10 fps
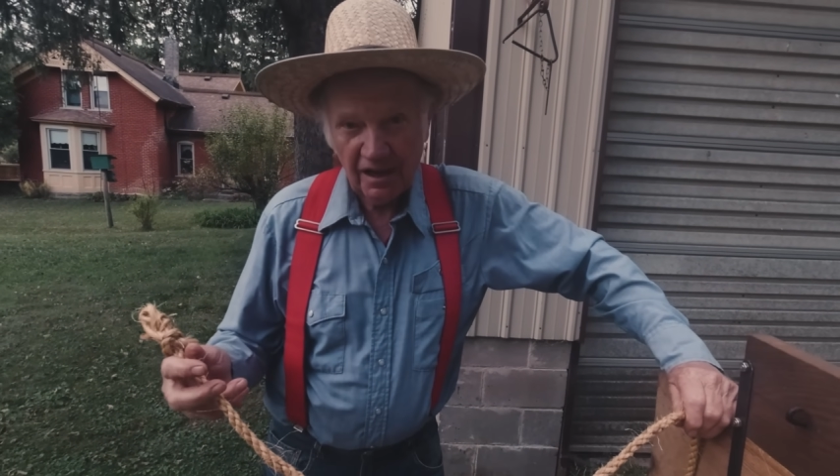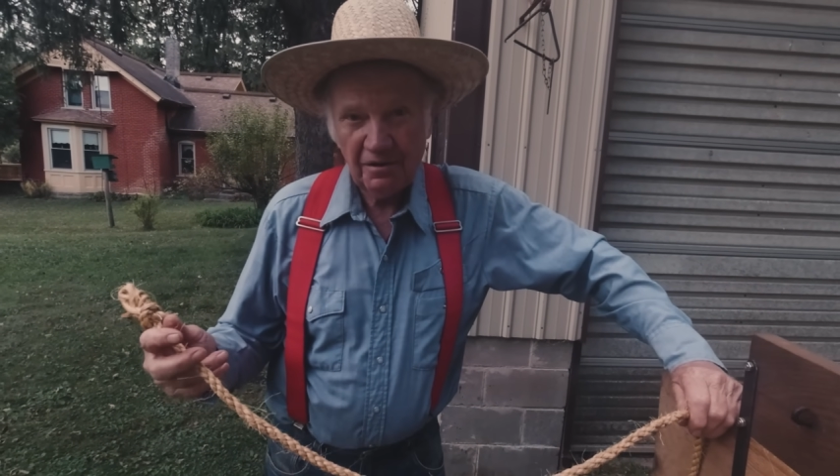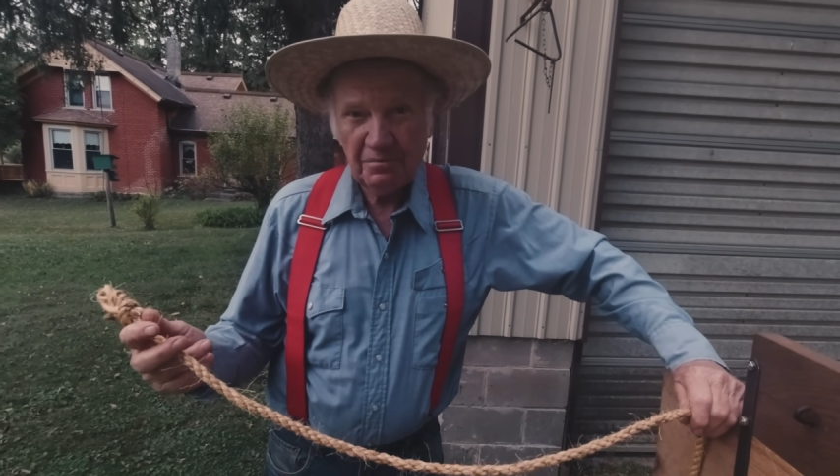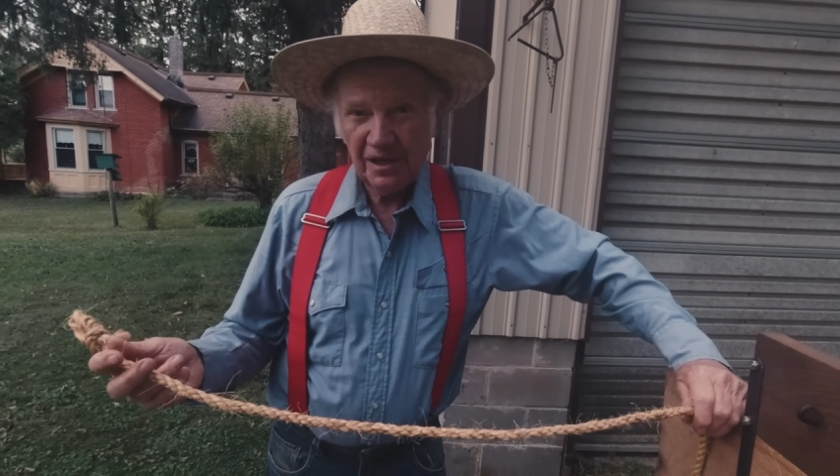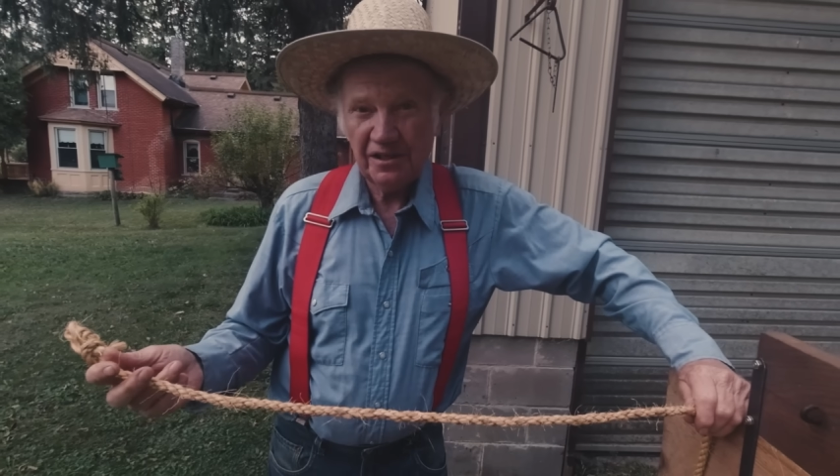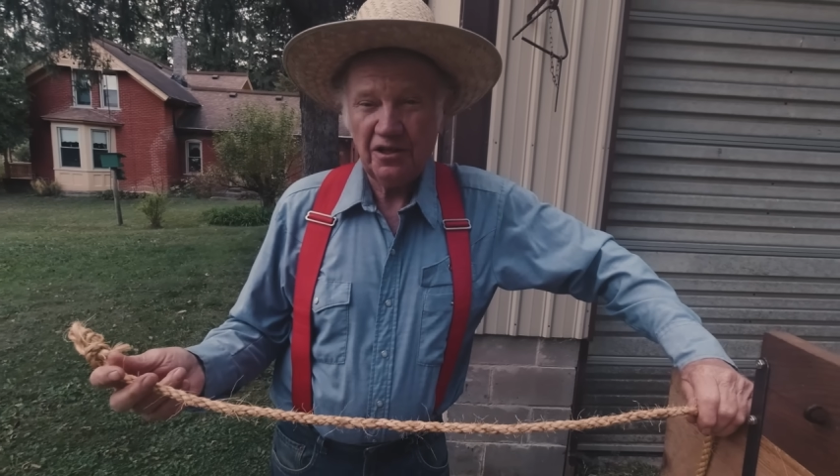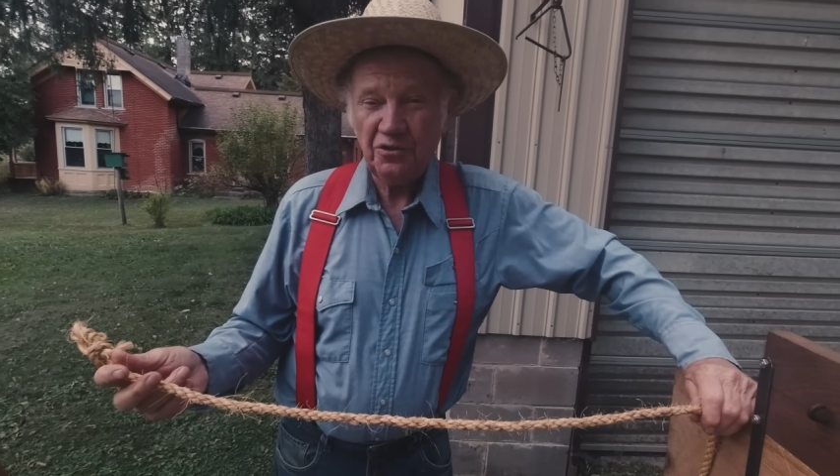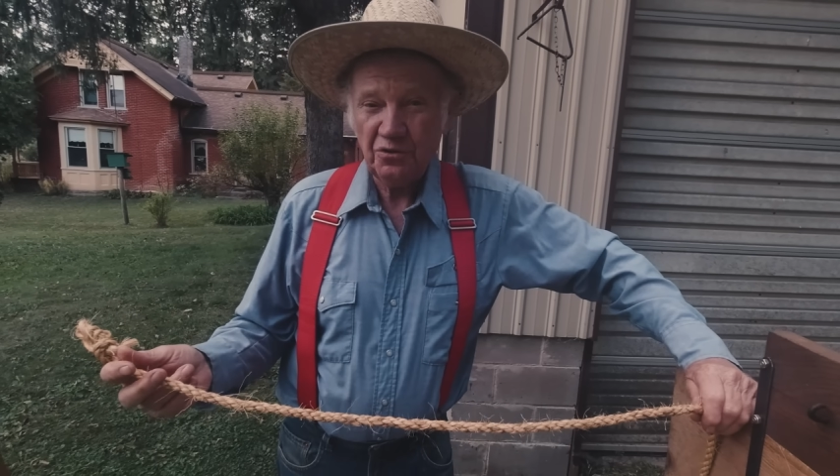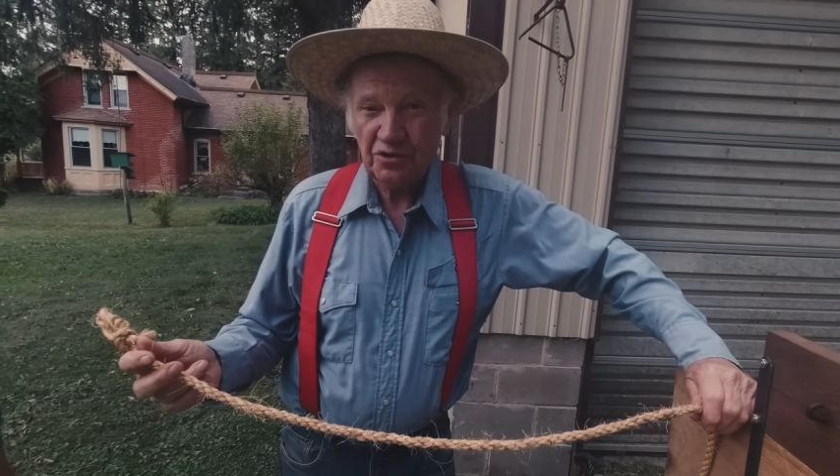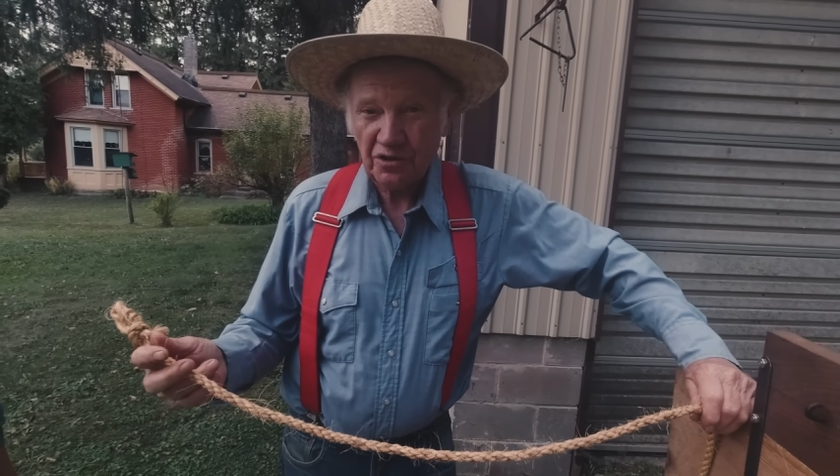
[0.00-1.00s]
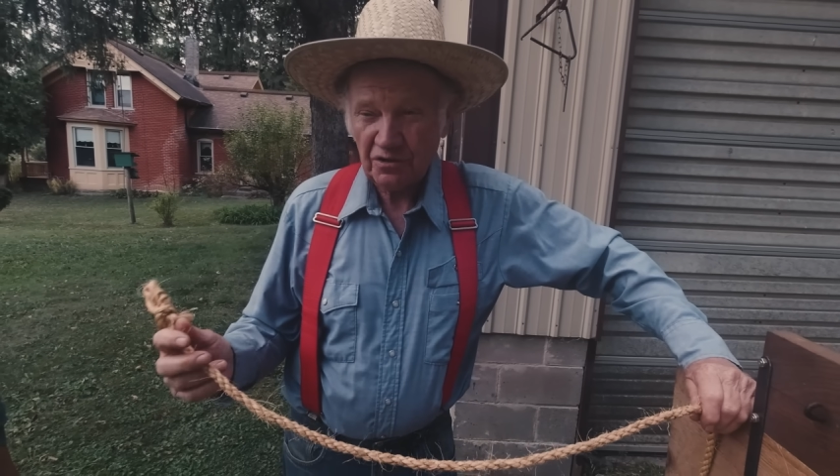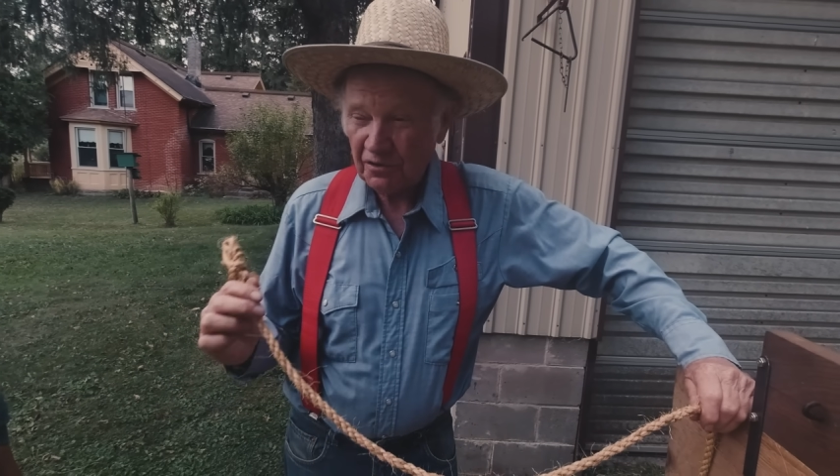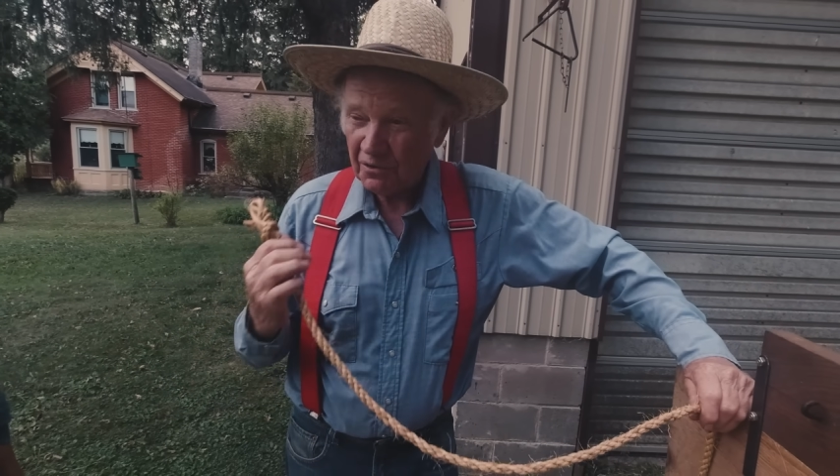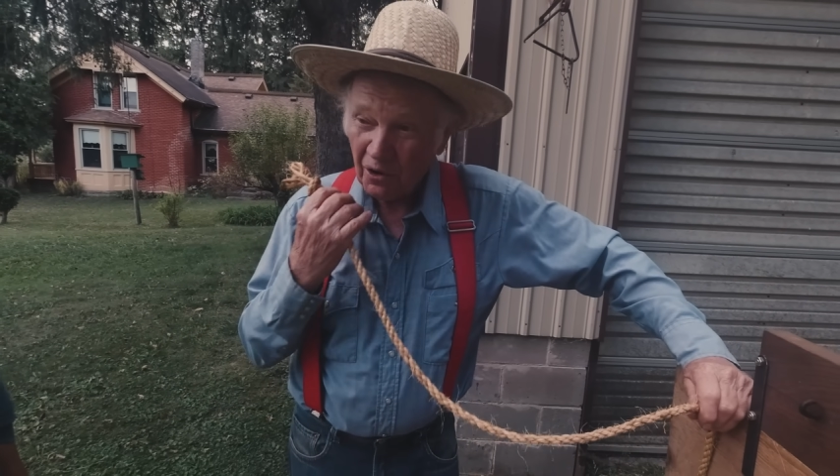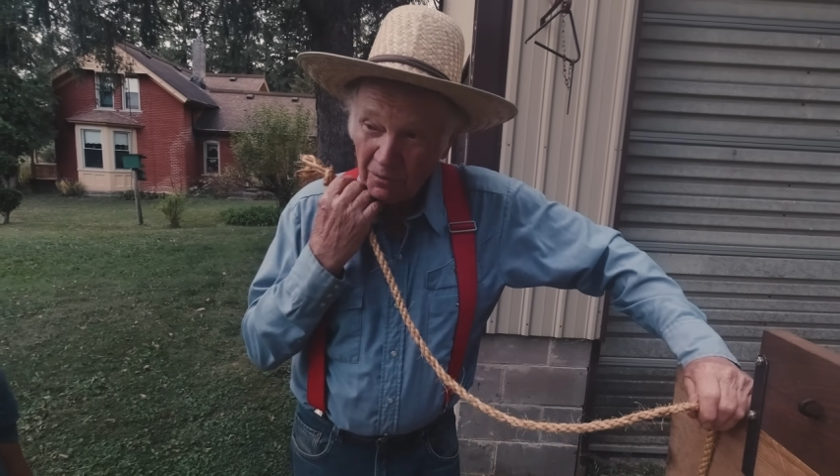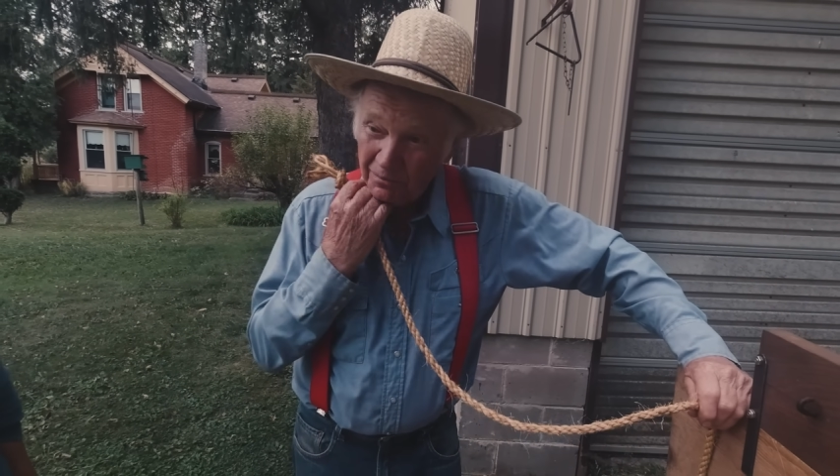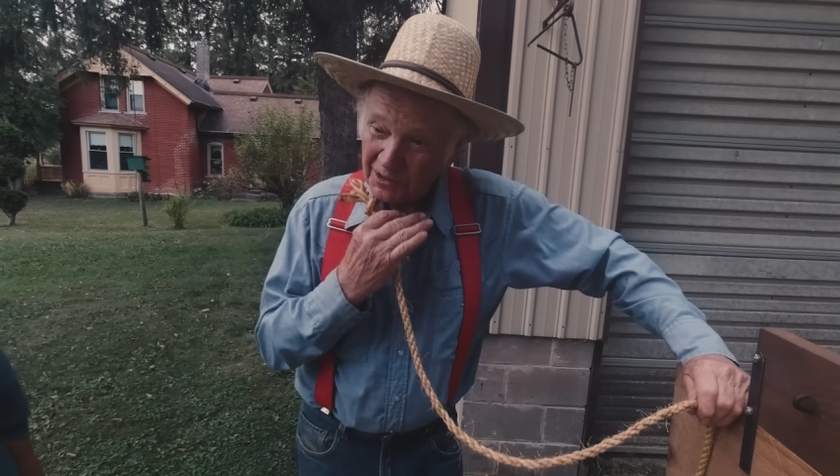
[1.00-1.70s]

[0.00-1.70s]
a million uses for rope.